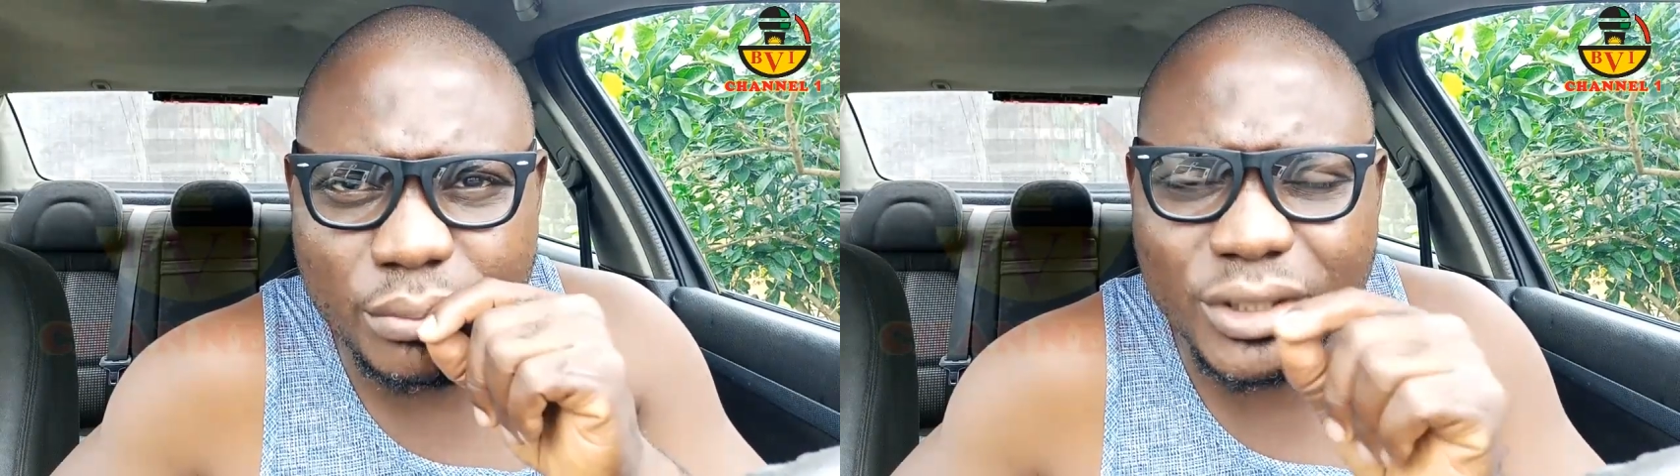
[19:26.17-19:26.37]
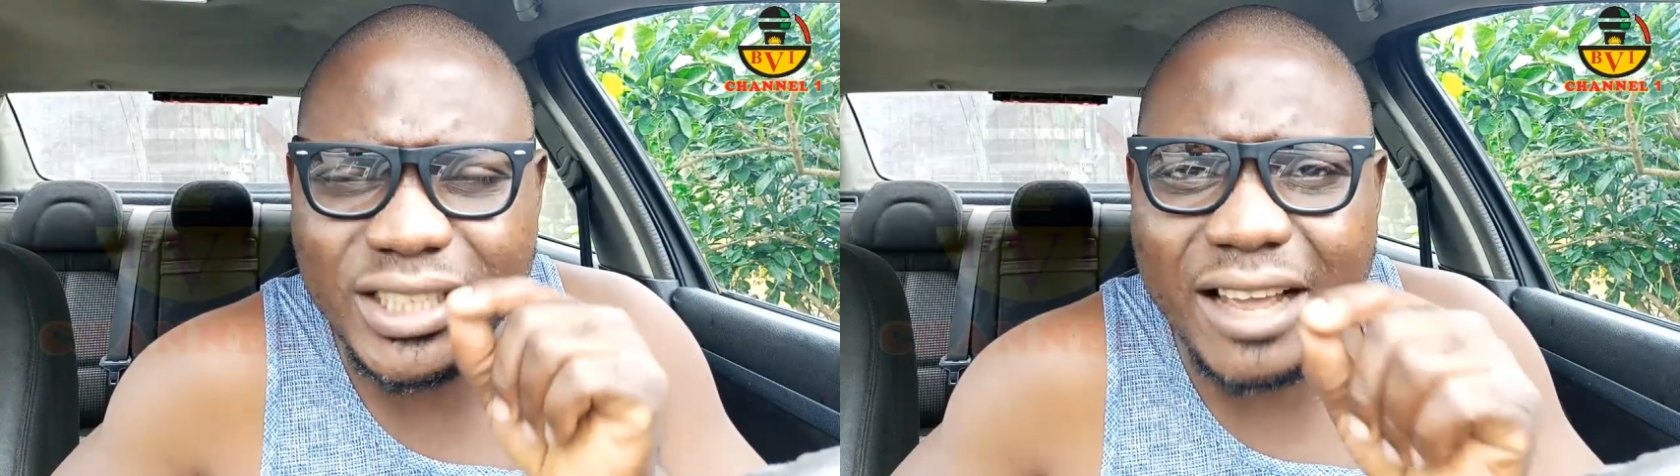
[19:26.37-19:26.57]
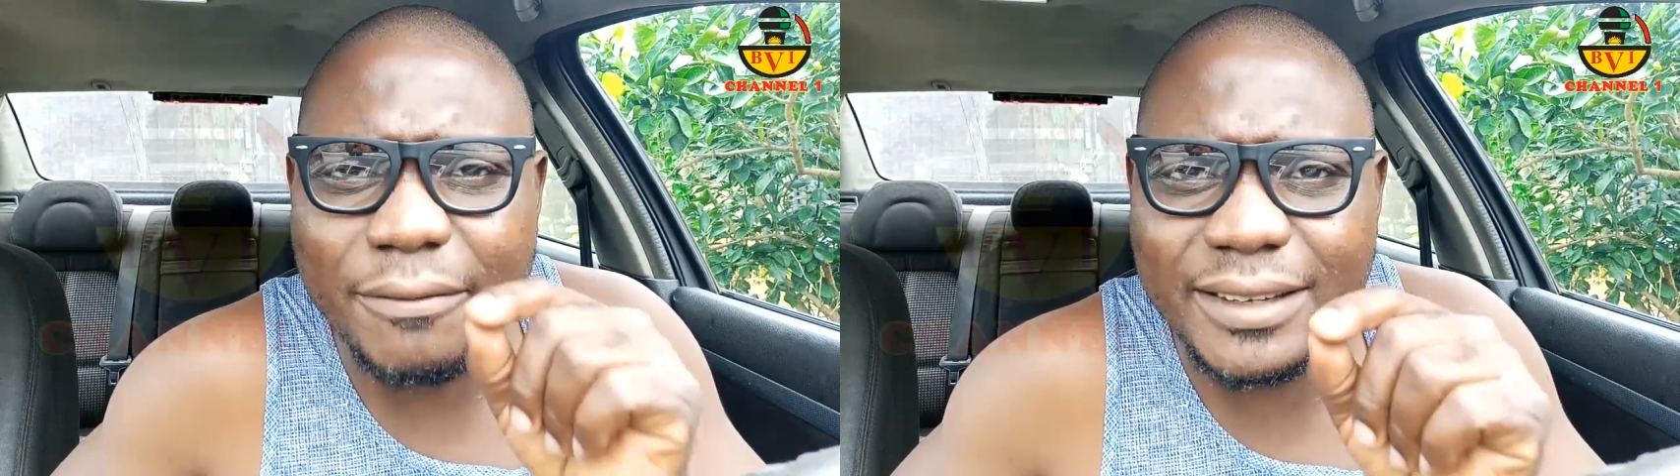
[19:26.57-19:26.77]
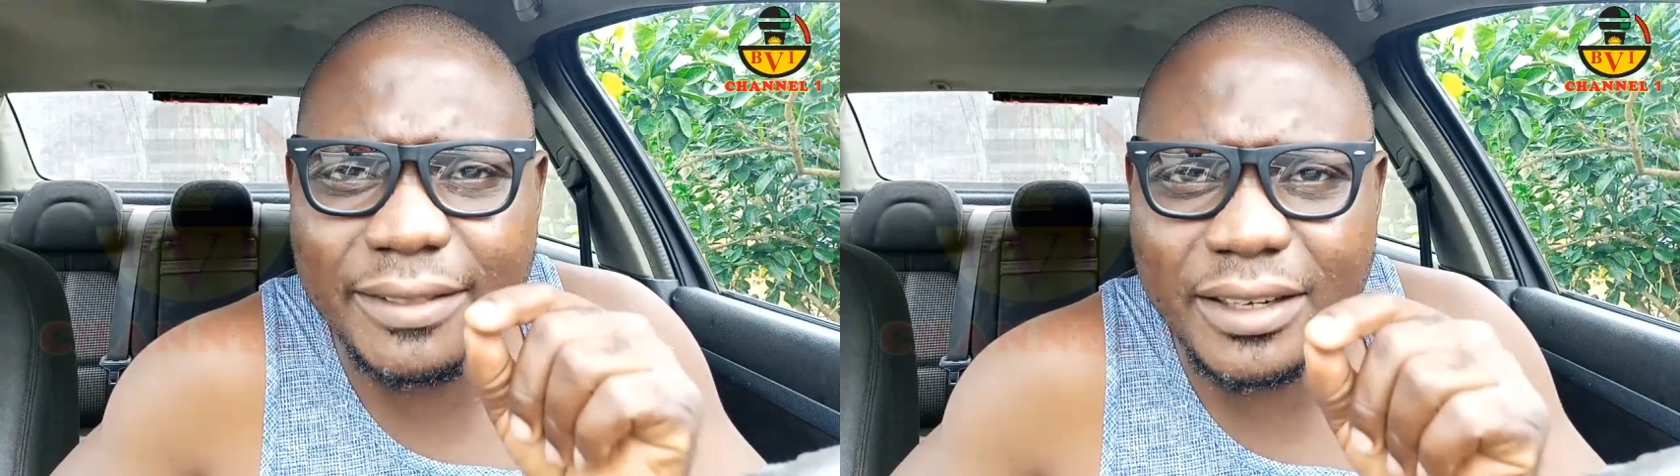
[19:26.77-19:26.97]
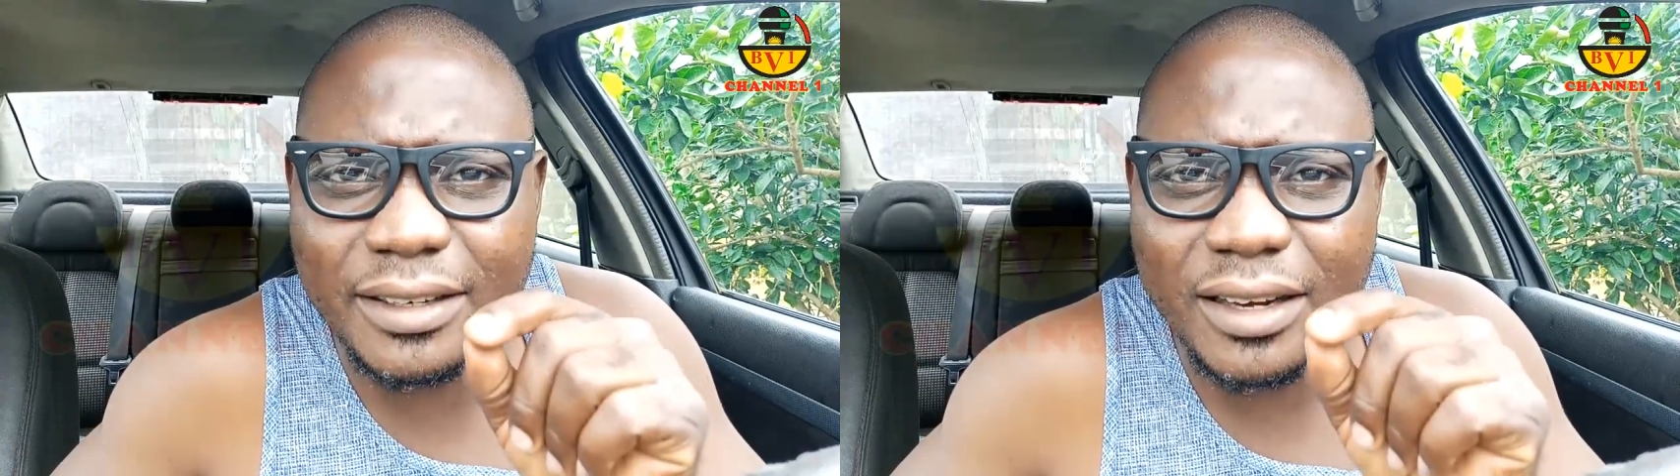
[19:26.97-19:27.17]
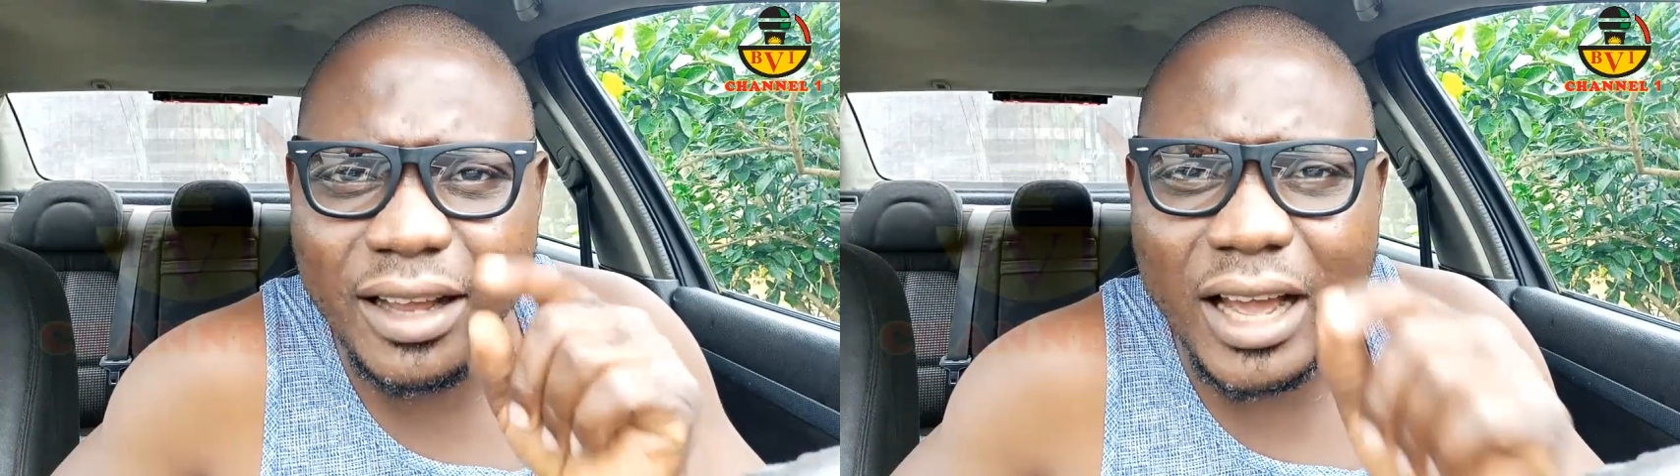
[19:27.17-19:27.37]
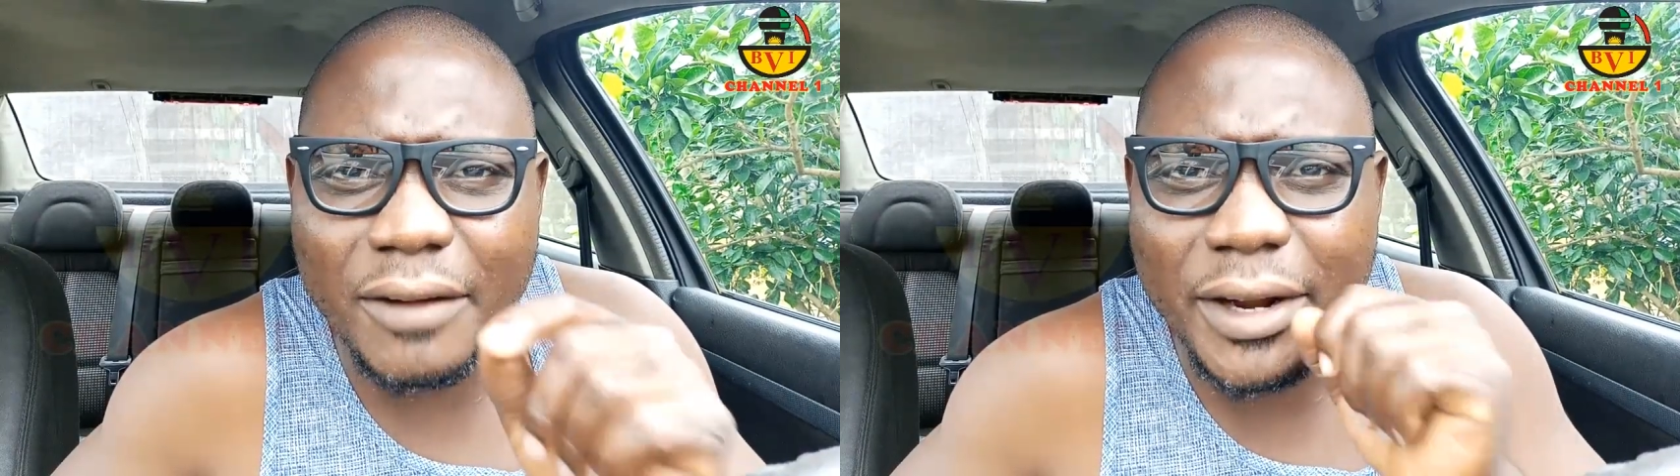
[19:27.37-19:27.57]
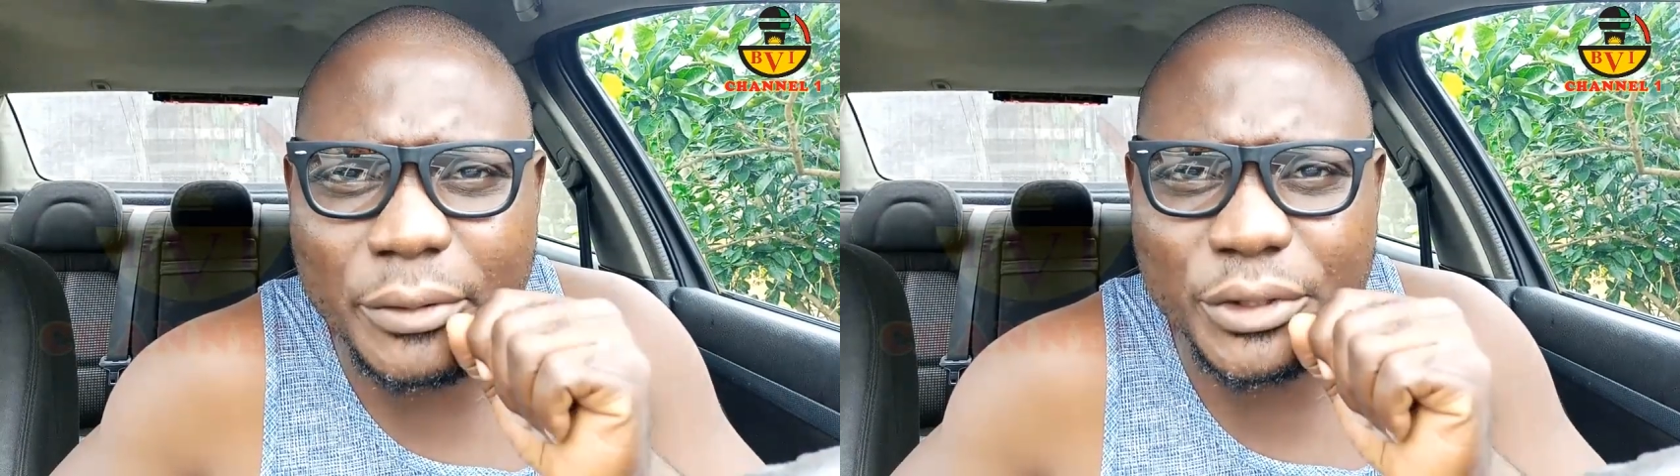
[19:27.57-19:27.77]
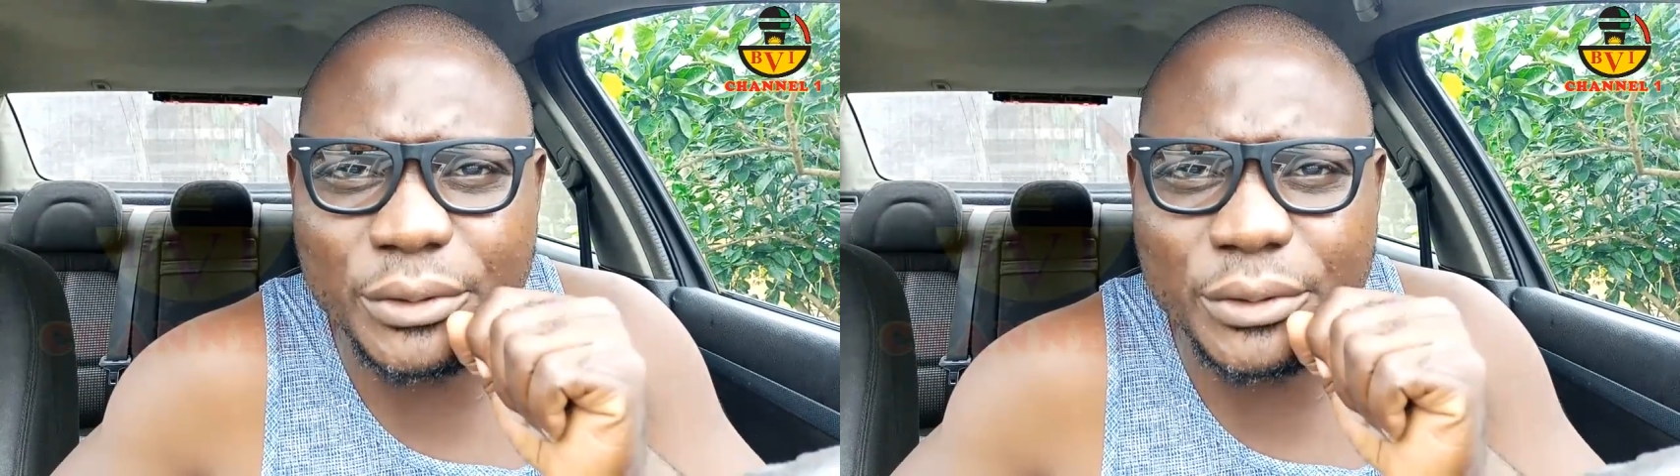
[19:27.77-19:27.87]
but everything around